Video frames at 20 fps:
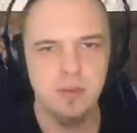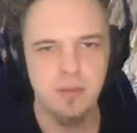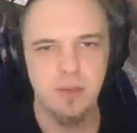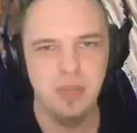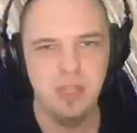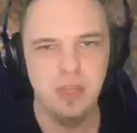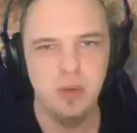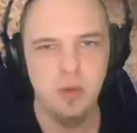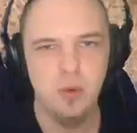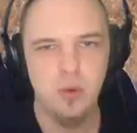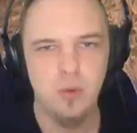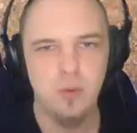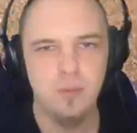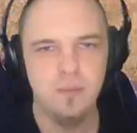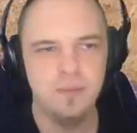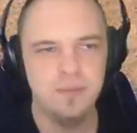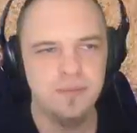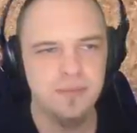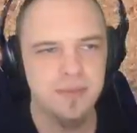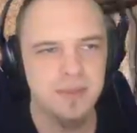That was pretty cool.
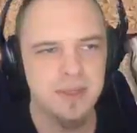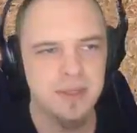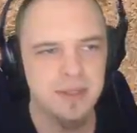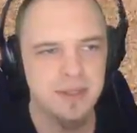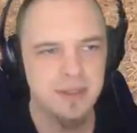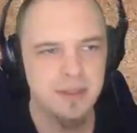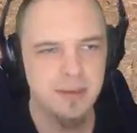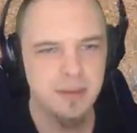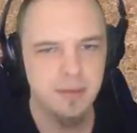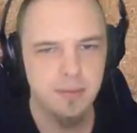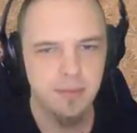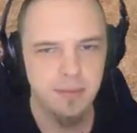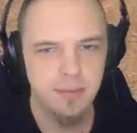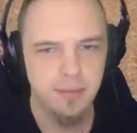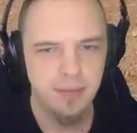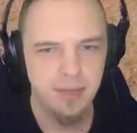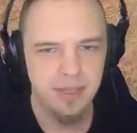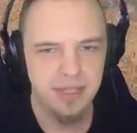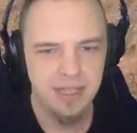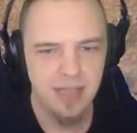
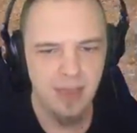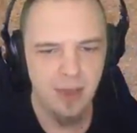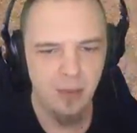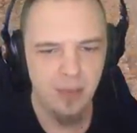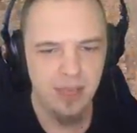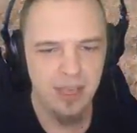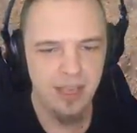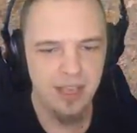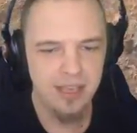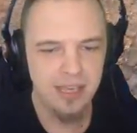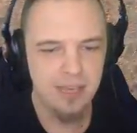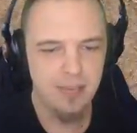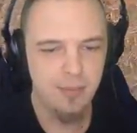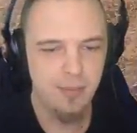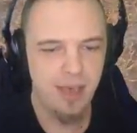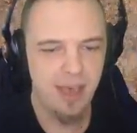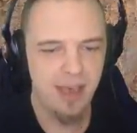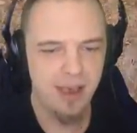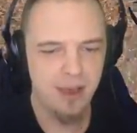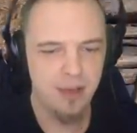But now we got to
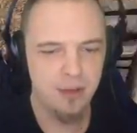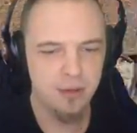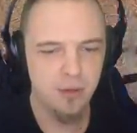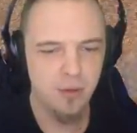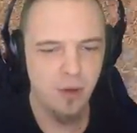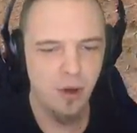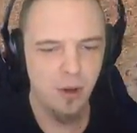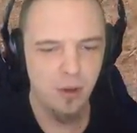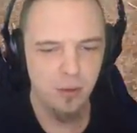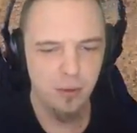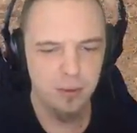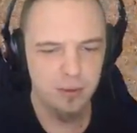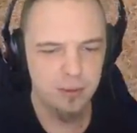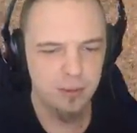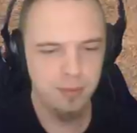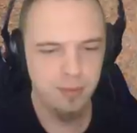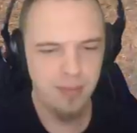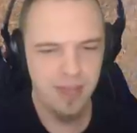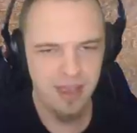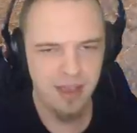get back on the road.
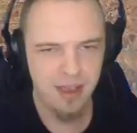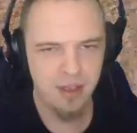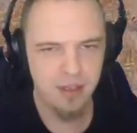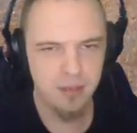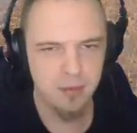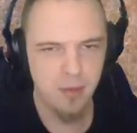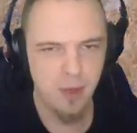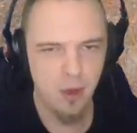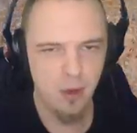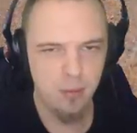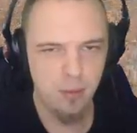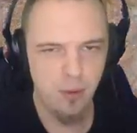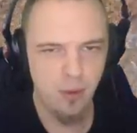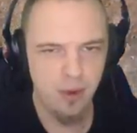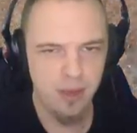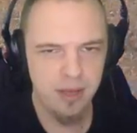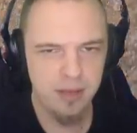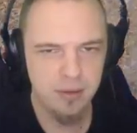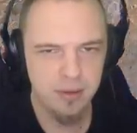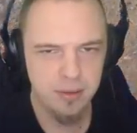Back on the road,
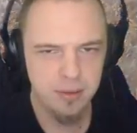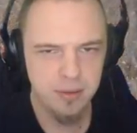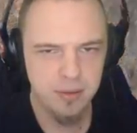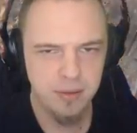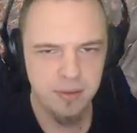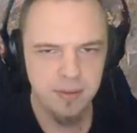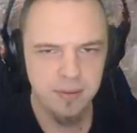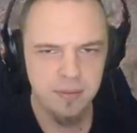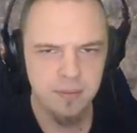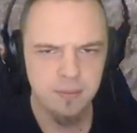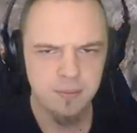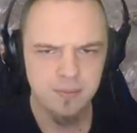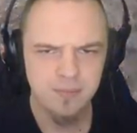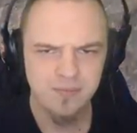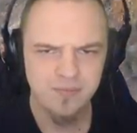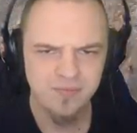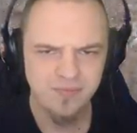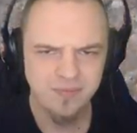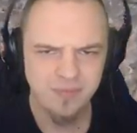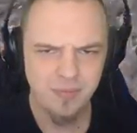boy.
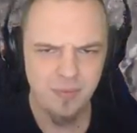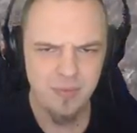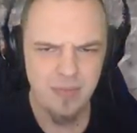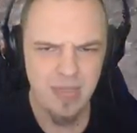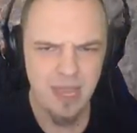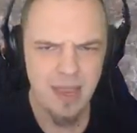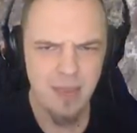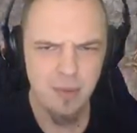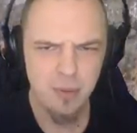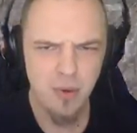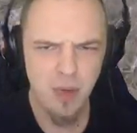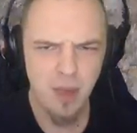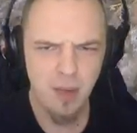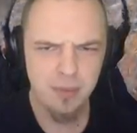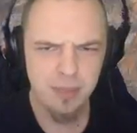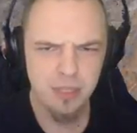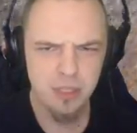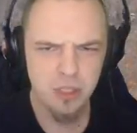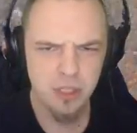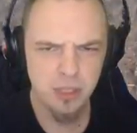I
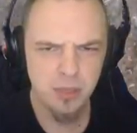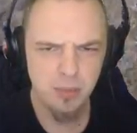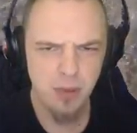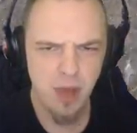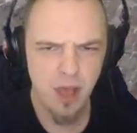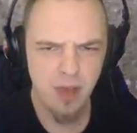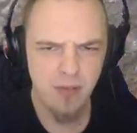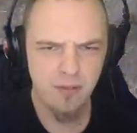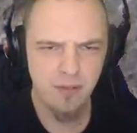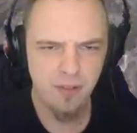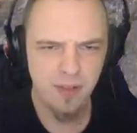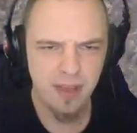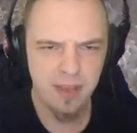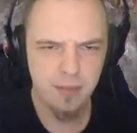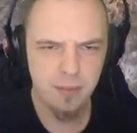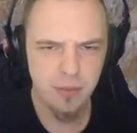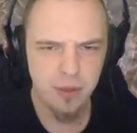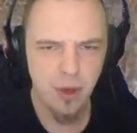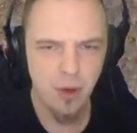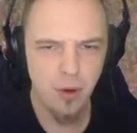probably should have brought a
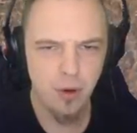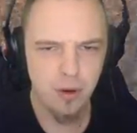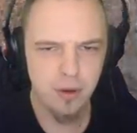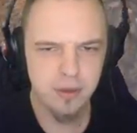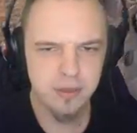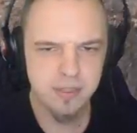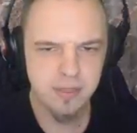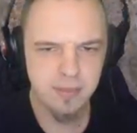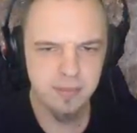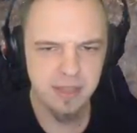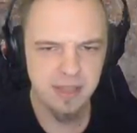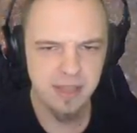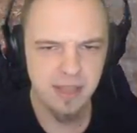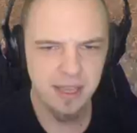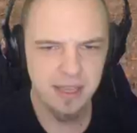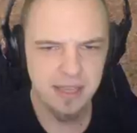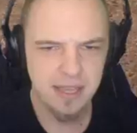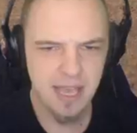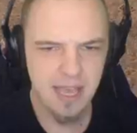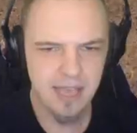flamethrower or something
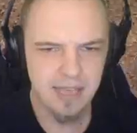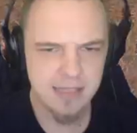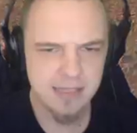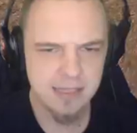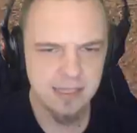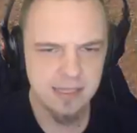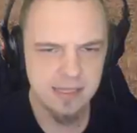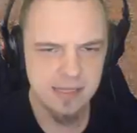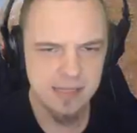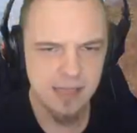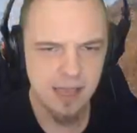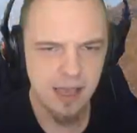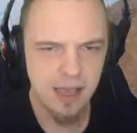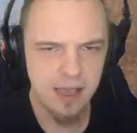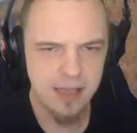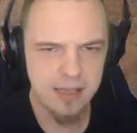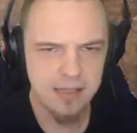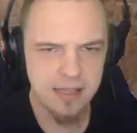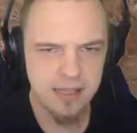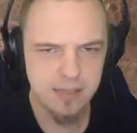like that, since
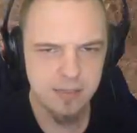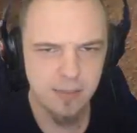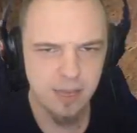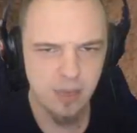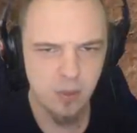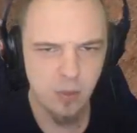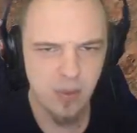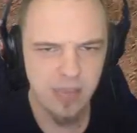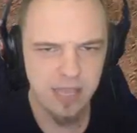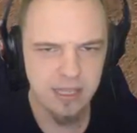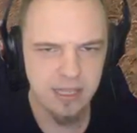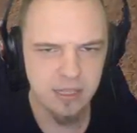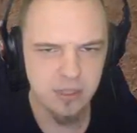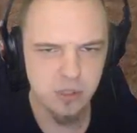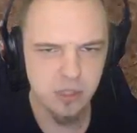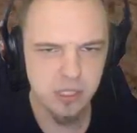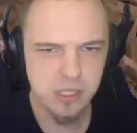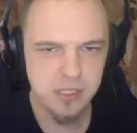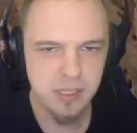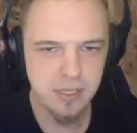uh, it does make
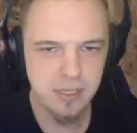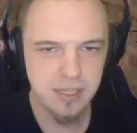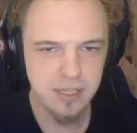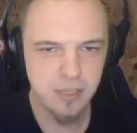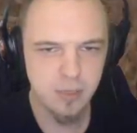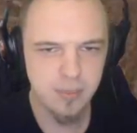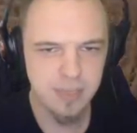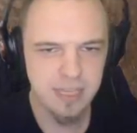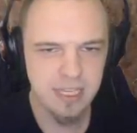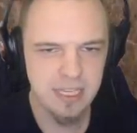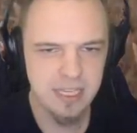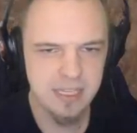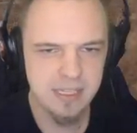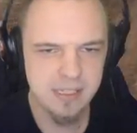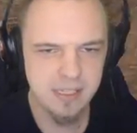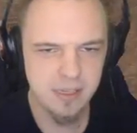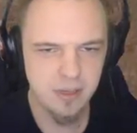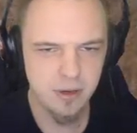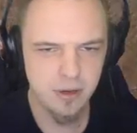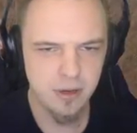raiding just a little bit
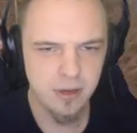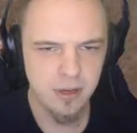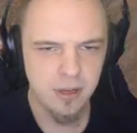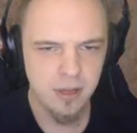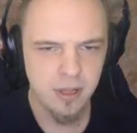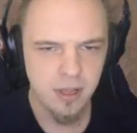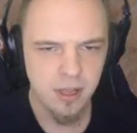easier.